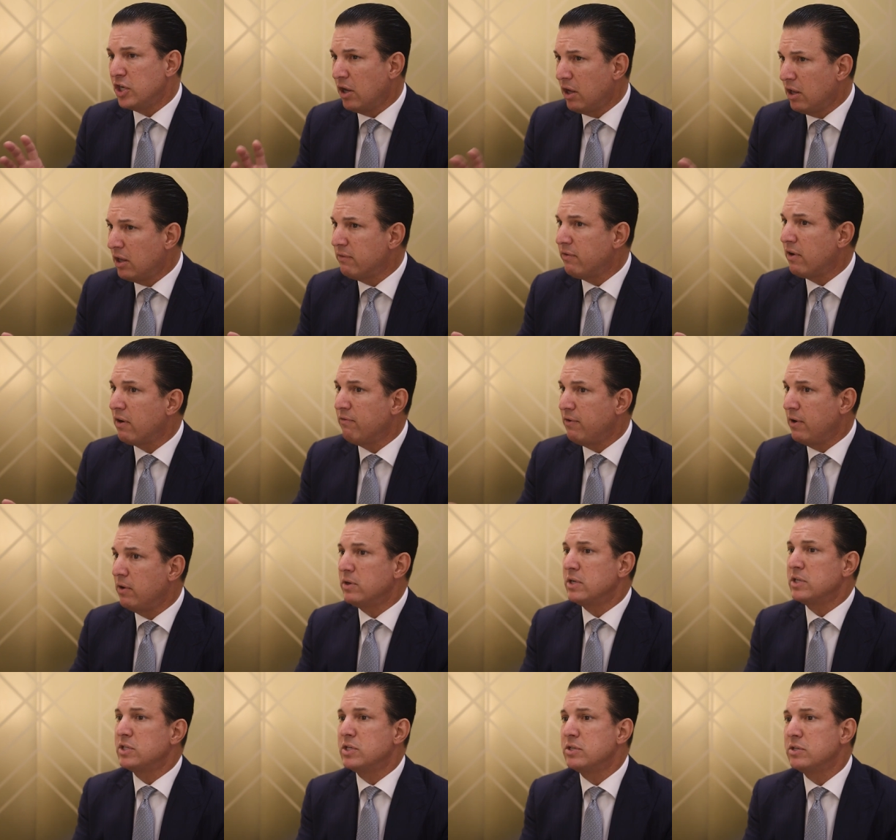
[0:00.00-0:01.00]
all of our
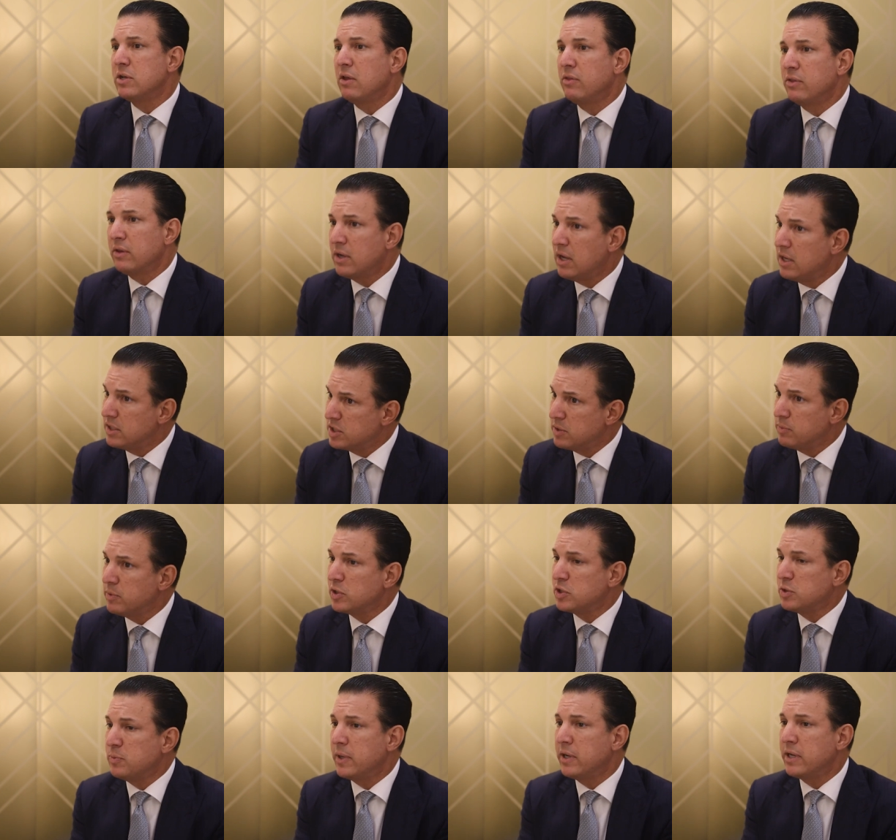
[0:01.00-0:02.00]
focus is on the customer
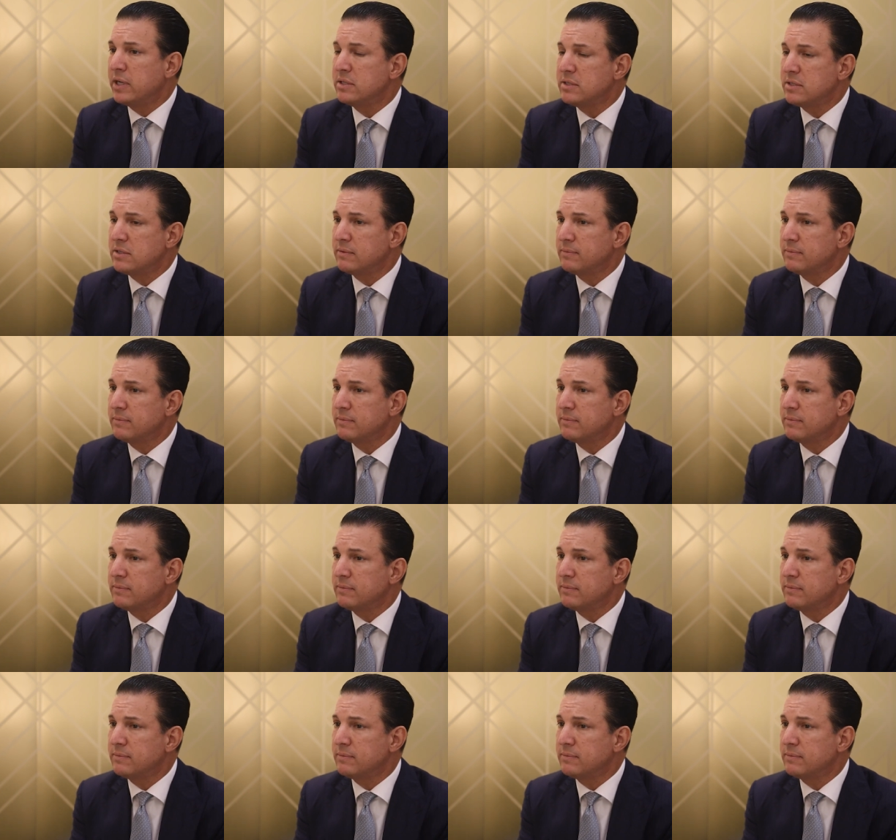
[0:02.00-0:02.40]
experience.